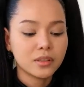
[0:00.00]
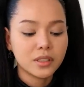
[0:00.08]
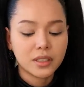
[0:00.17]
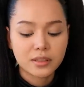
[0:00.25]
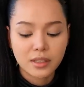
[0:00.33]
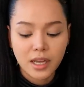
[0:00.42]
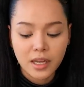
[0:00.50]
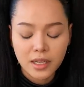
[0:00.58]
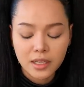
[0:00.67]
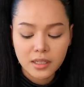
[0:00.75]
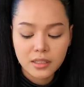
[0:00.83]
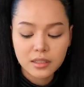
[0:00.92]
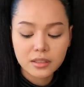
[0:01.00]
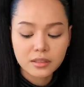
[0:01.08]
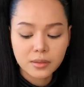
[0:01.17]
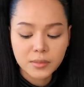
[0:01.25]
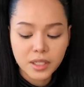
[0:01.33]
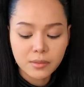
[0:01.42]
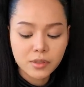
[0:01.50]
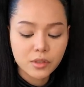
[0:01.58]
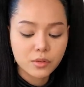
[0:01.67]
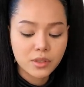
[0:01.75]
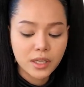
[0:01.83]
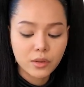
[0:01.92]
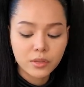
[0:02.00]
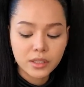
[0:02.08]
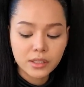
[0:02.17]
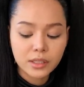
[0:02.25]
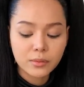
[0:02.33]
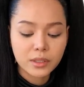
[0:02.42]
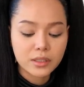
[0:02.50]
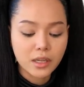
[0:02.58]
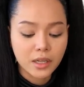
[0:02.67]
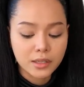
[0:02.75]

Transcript: because I sometimes do get oily when it's hot